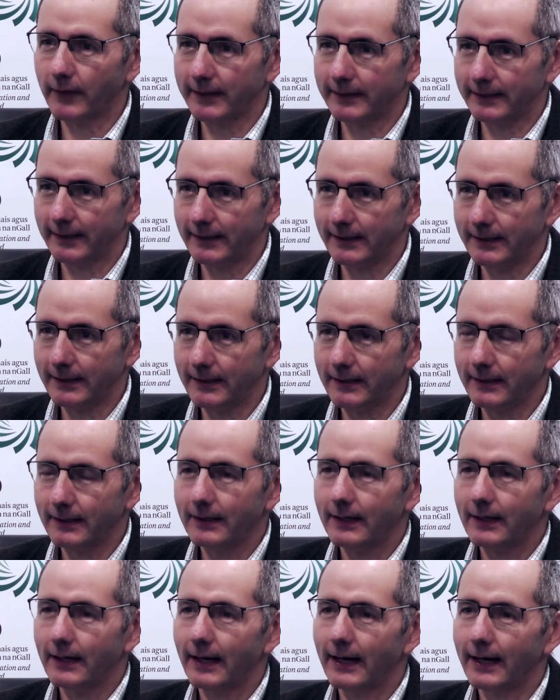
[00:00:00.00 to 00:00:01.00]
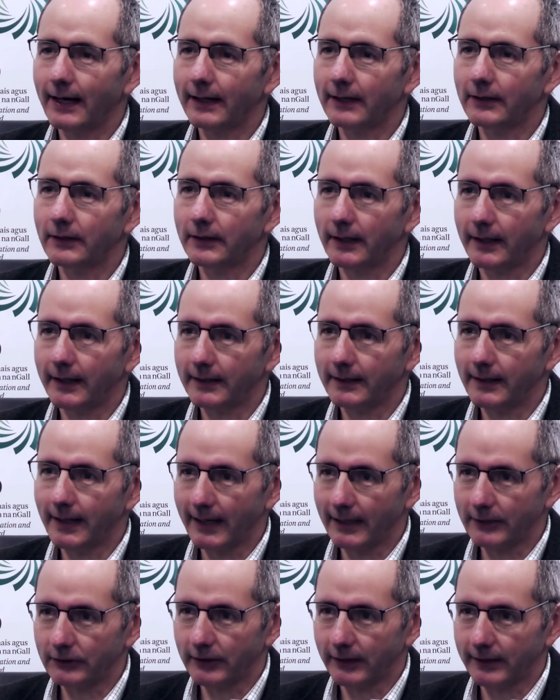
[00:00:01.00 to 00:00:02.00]
IT and in
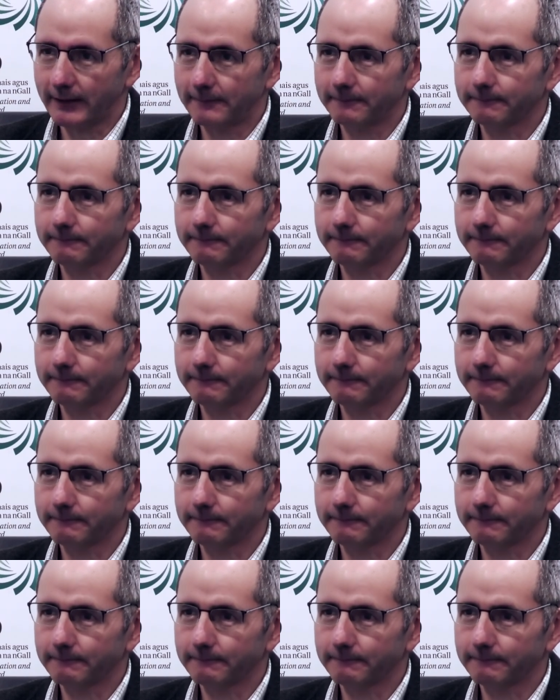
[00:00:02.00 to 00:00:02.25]
Agile.